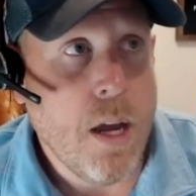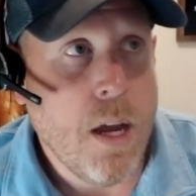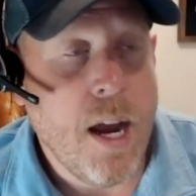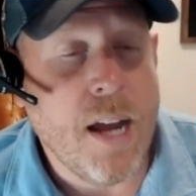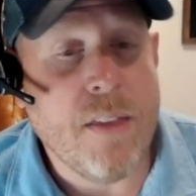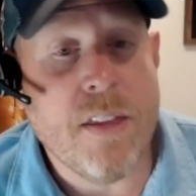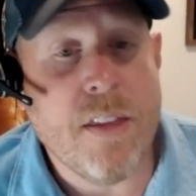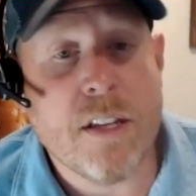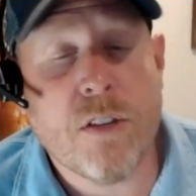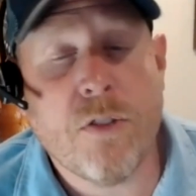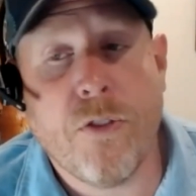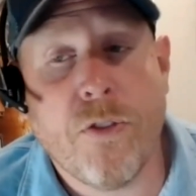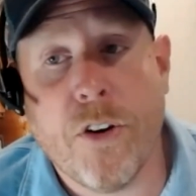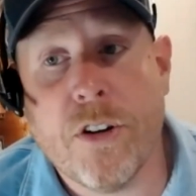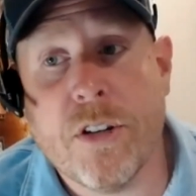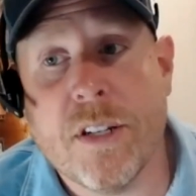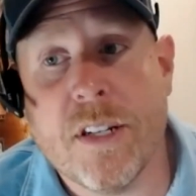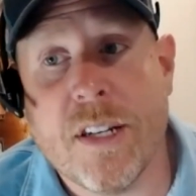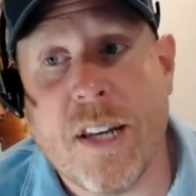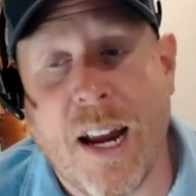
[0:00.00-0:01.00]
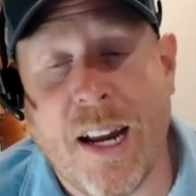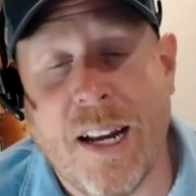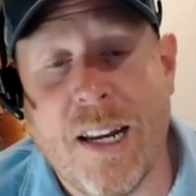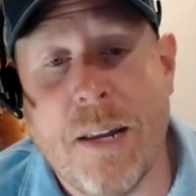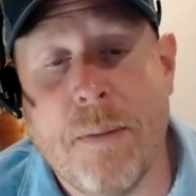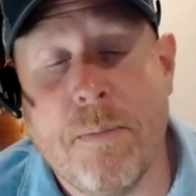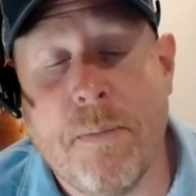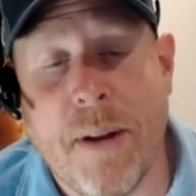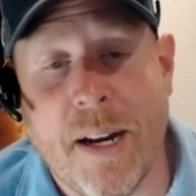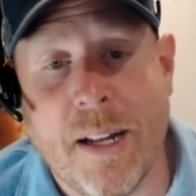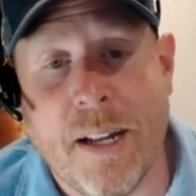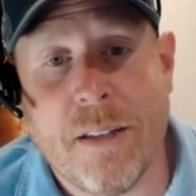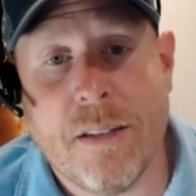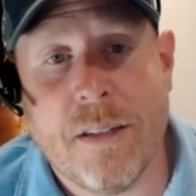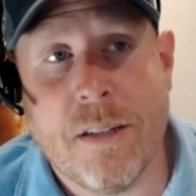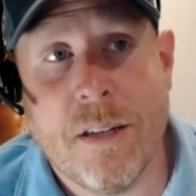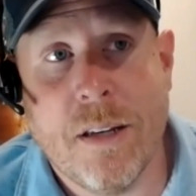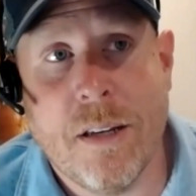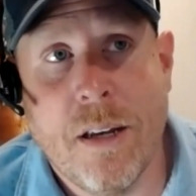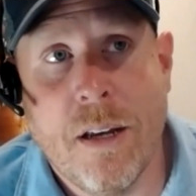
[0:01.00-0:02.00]
And this first 90
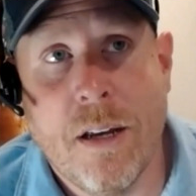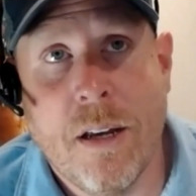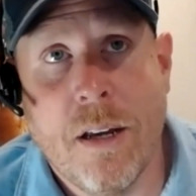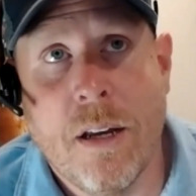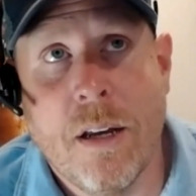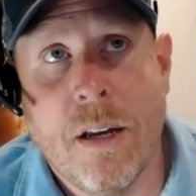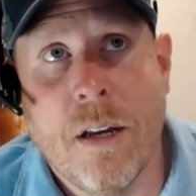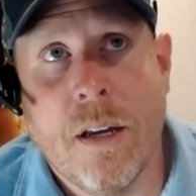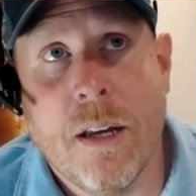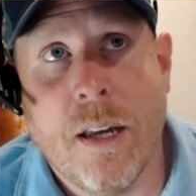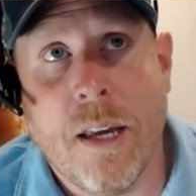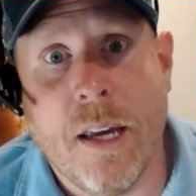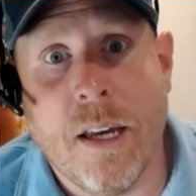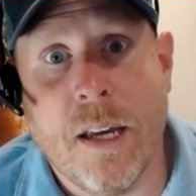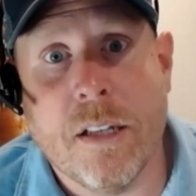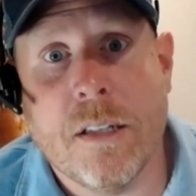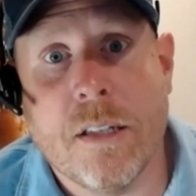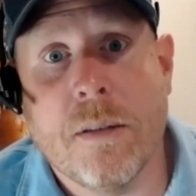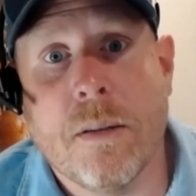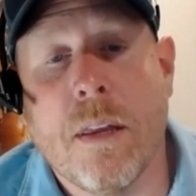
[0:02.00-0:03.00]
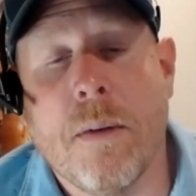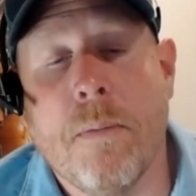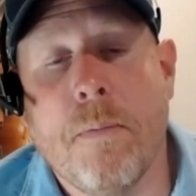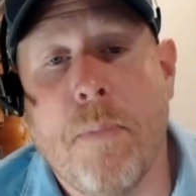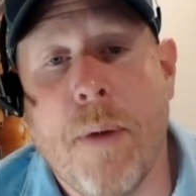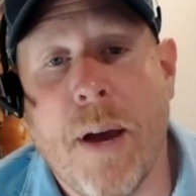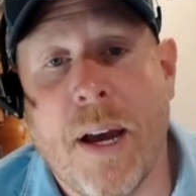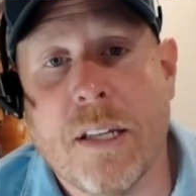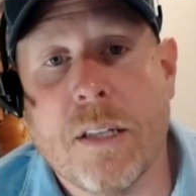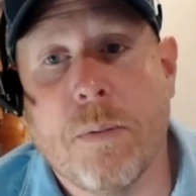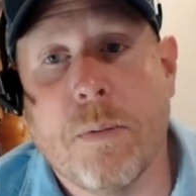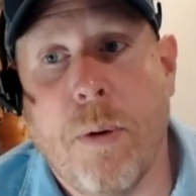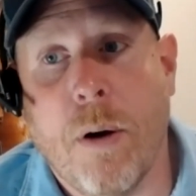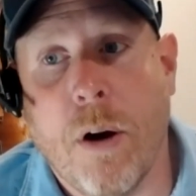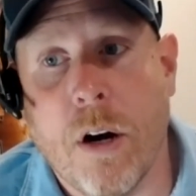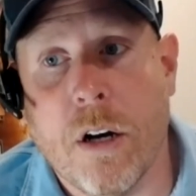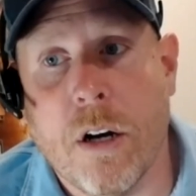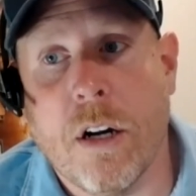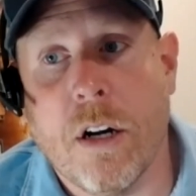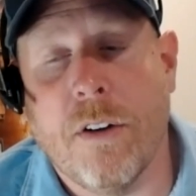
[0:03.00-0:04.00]
minutes is the best
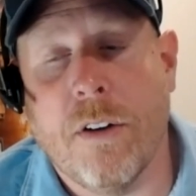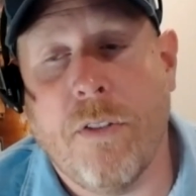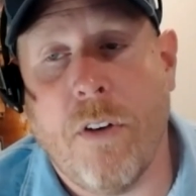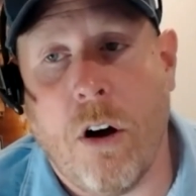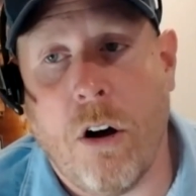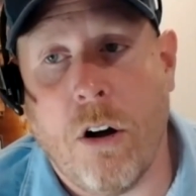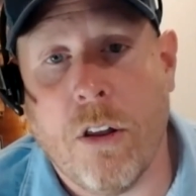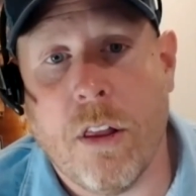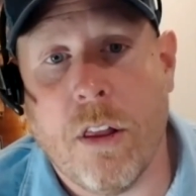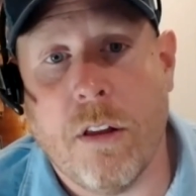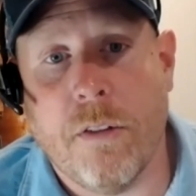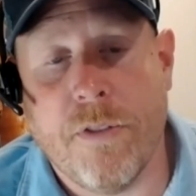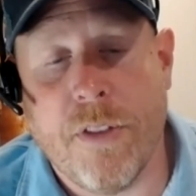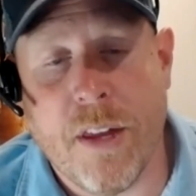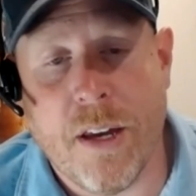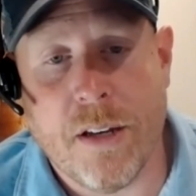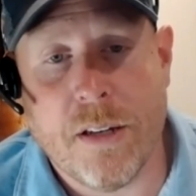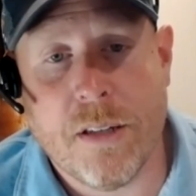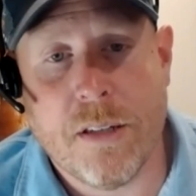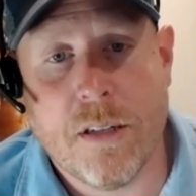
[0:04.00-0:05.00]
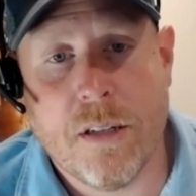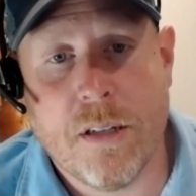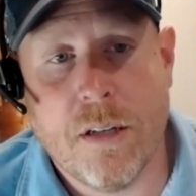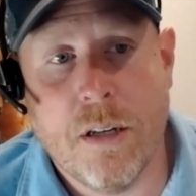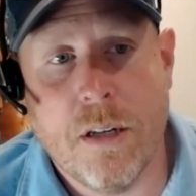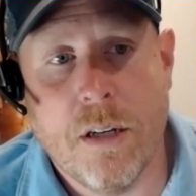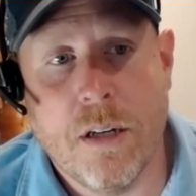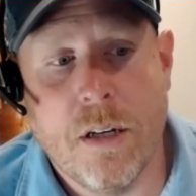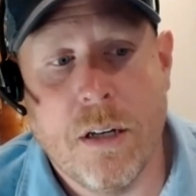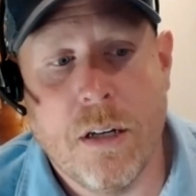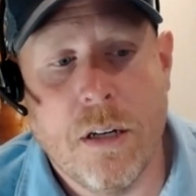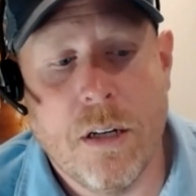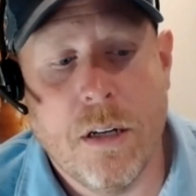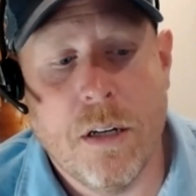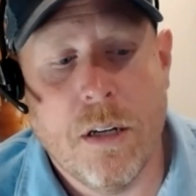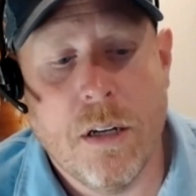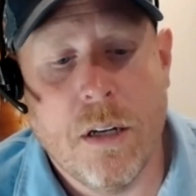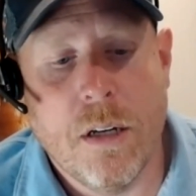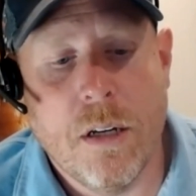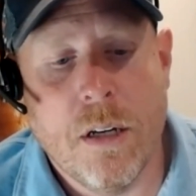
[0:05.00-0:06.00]
part of all of this,
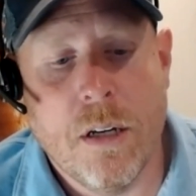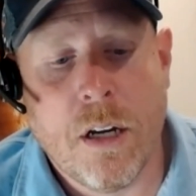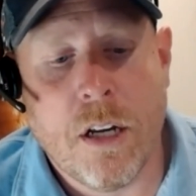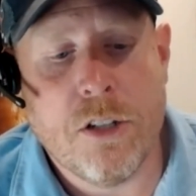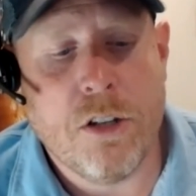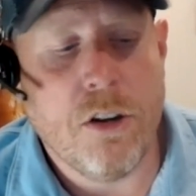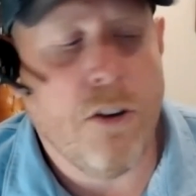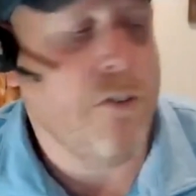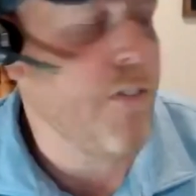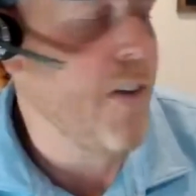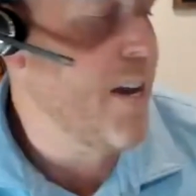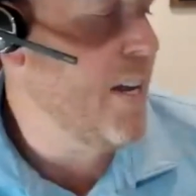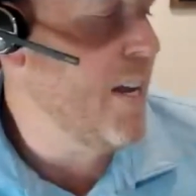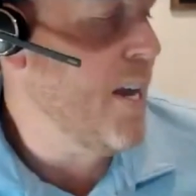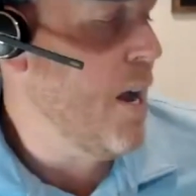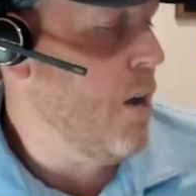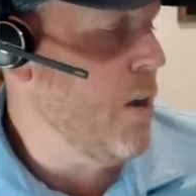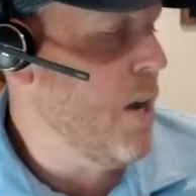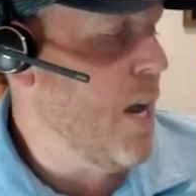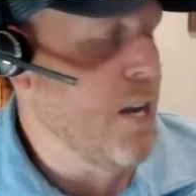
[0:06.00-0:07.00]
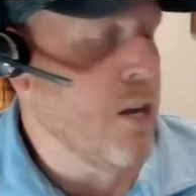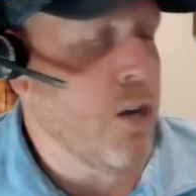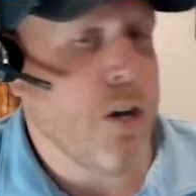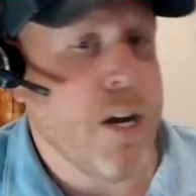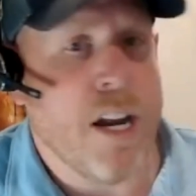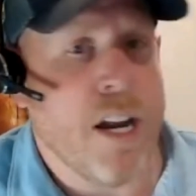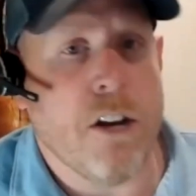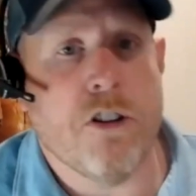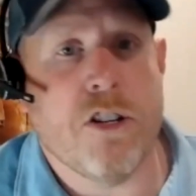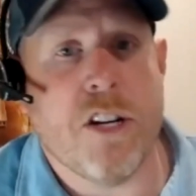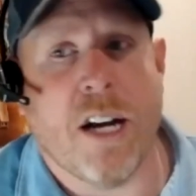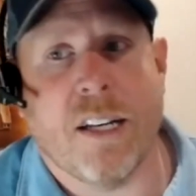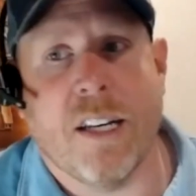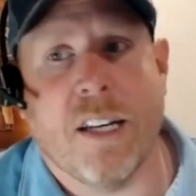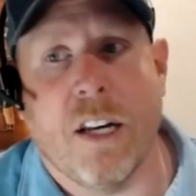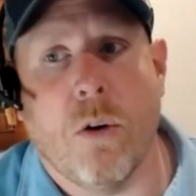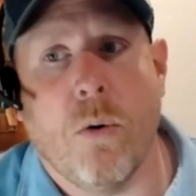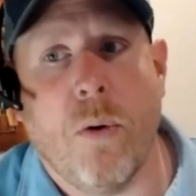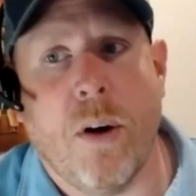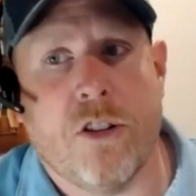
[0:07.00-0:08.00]
because you're finding out and you're
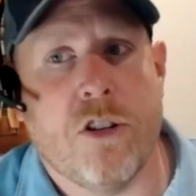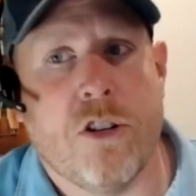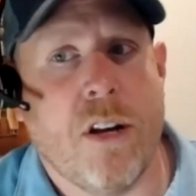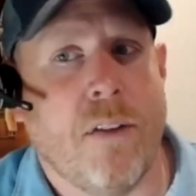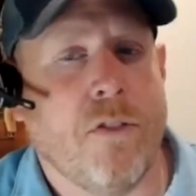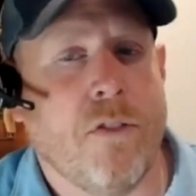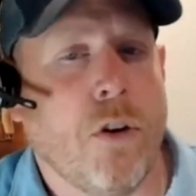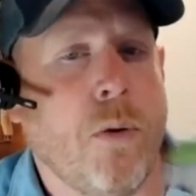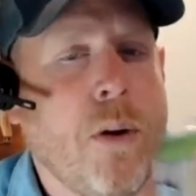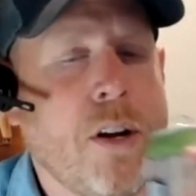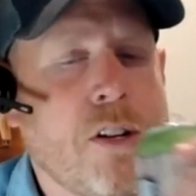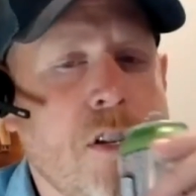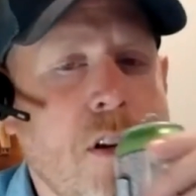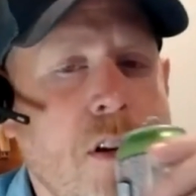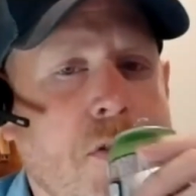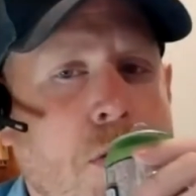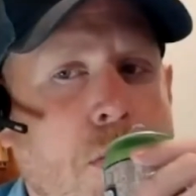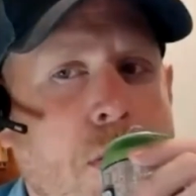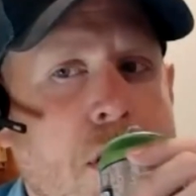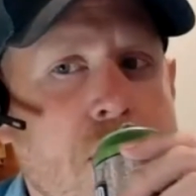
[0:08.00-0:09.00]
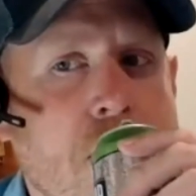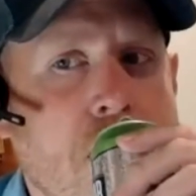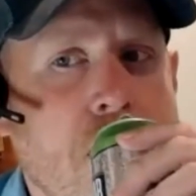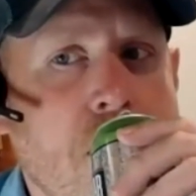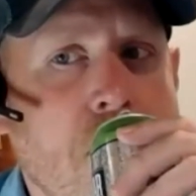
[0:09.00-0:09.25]
interjecting question after question after question.